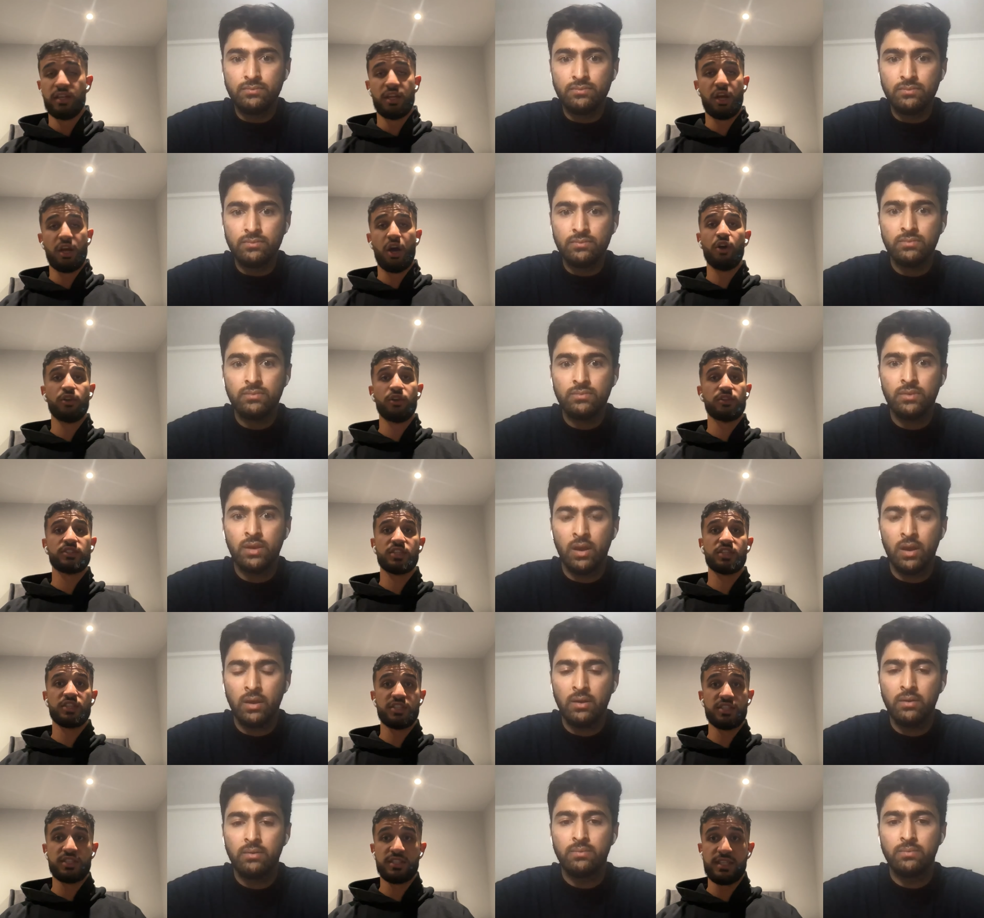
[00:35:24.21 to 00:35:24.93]

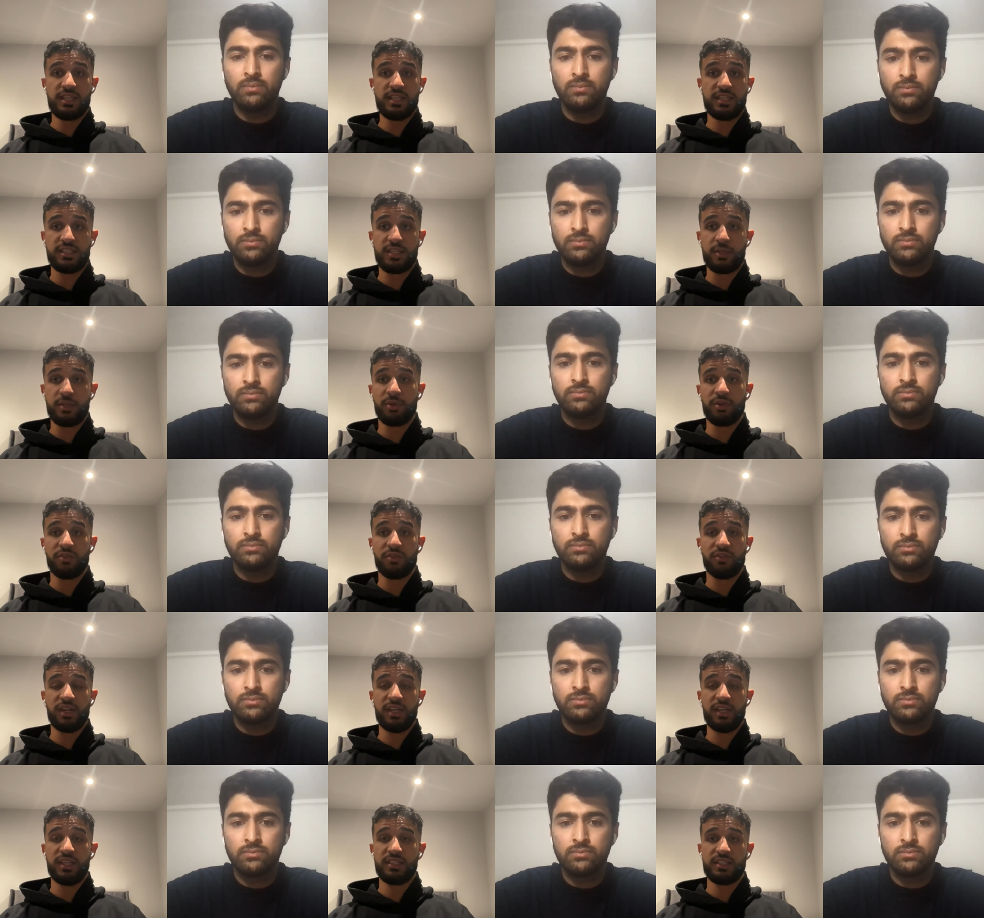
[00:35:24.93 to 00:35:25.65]
Speaker 1: Hostages yeah. need to be
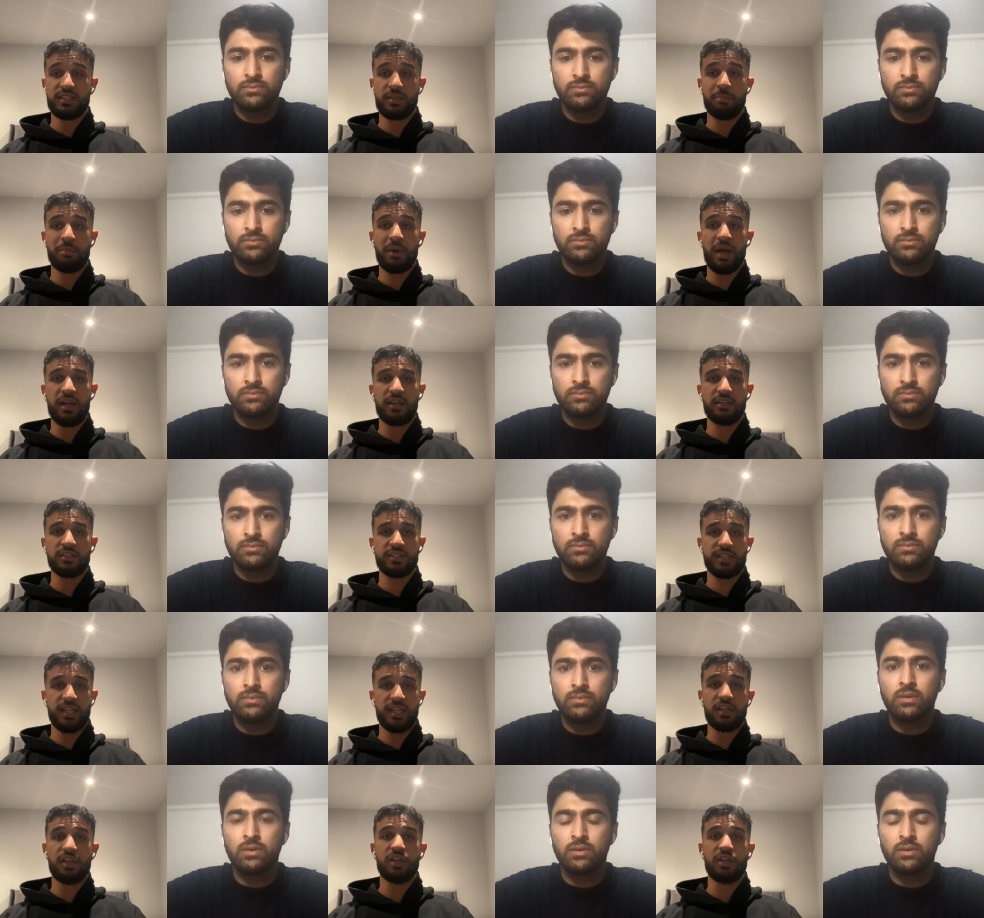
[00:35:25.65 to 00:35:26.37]
released. The
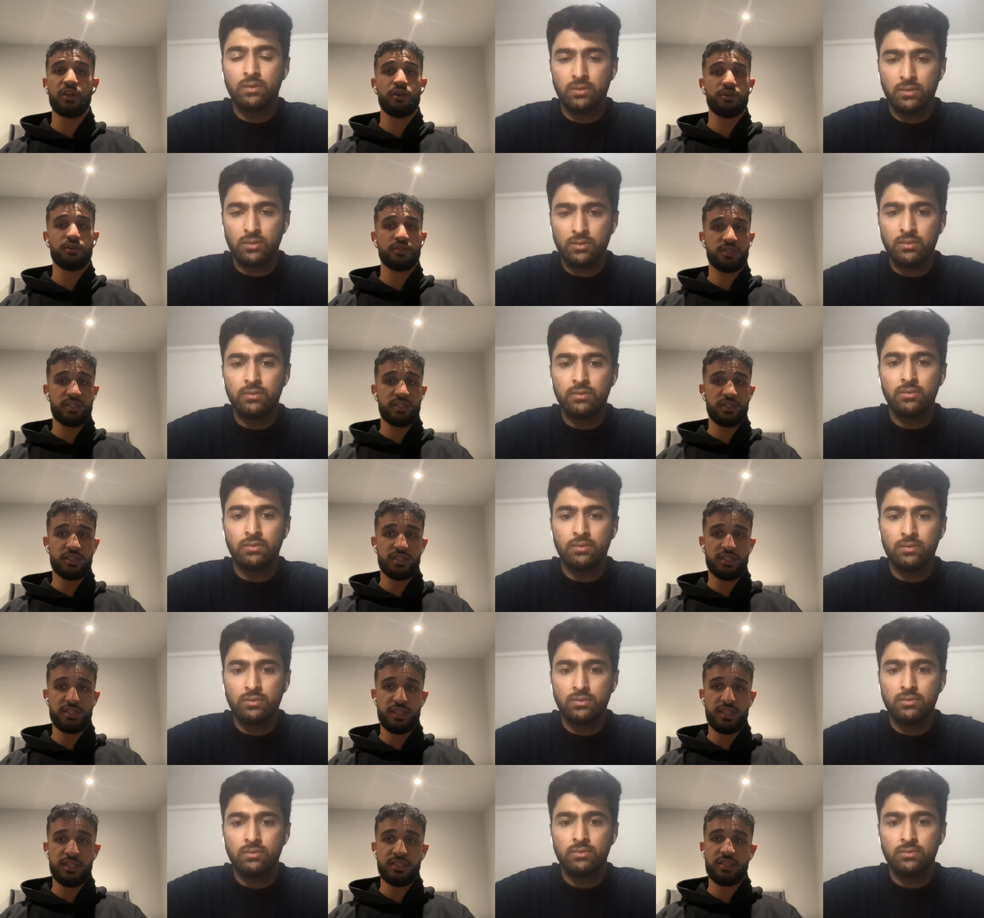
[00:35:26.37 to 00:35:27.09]
Palestinian
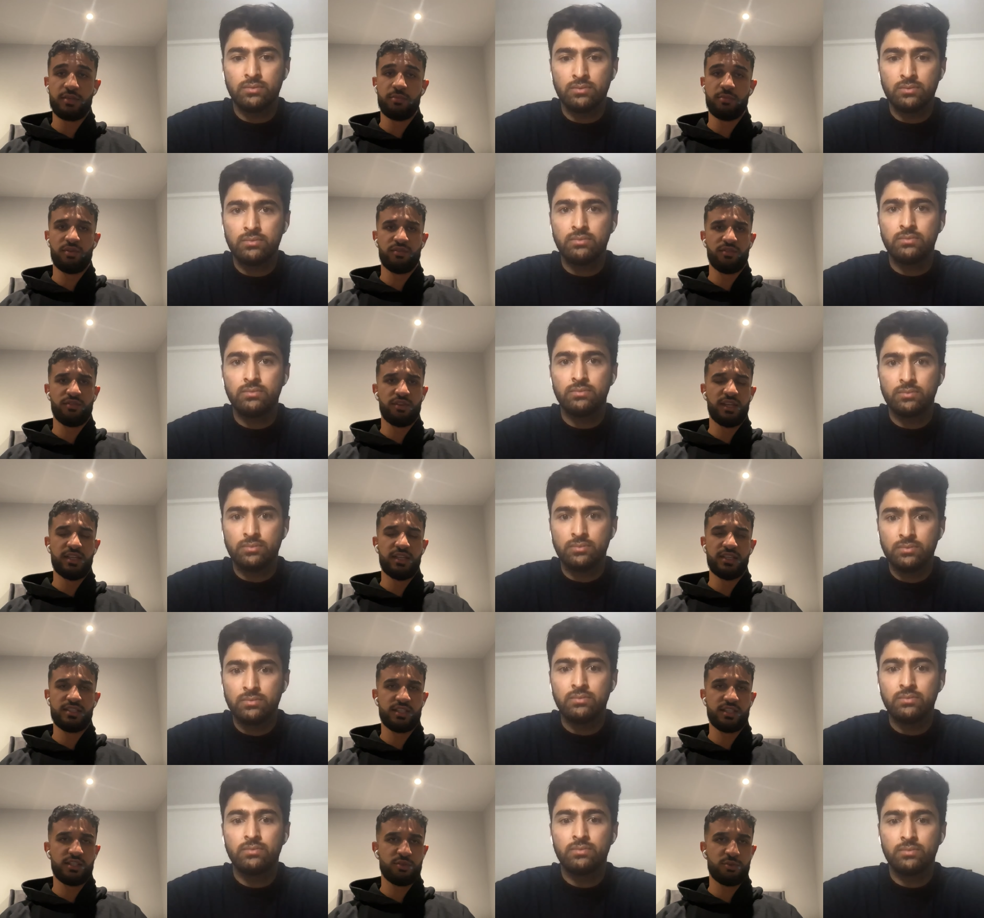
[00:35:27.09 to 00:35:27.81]
hostages need to be
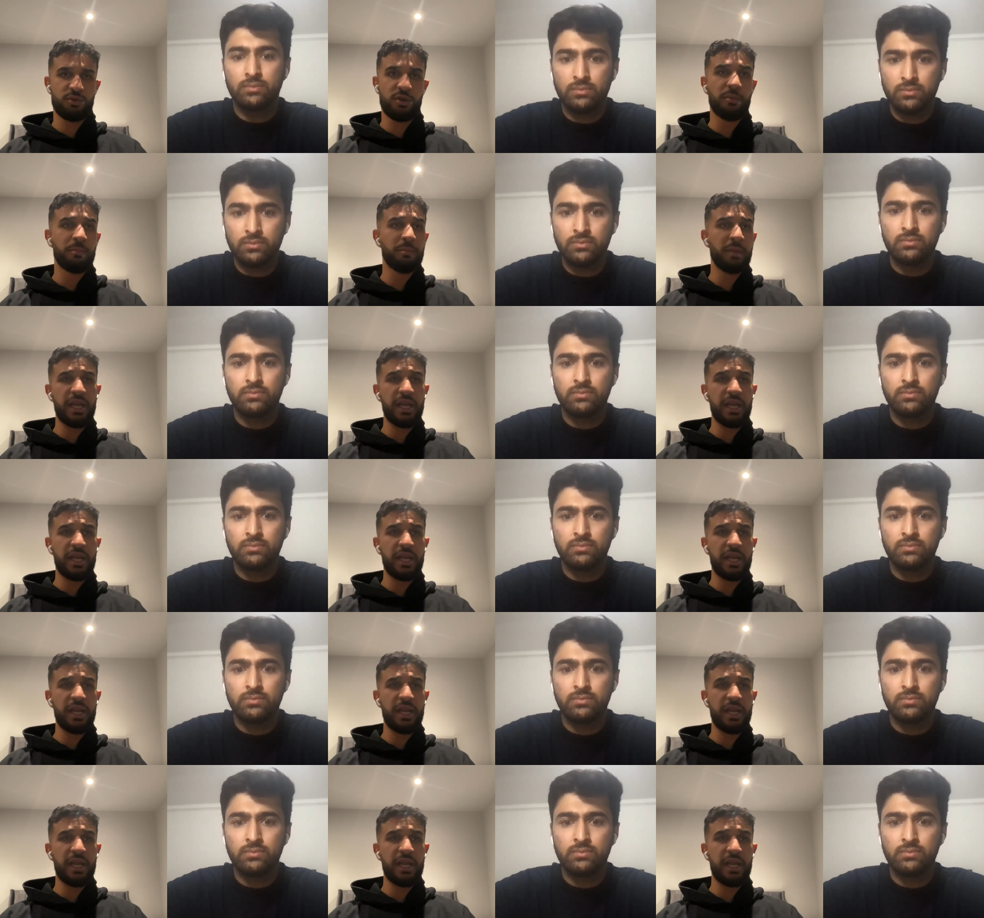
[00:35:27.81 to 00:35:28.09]
released as well.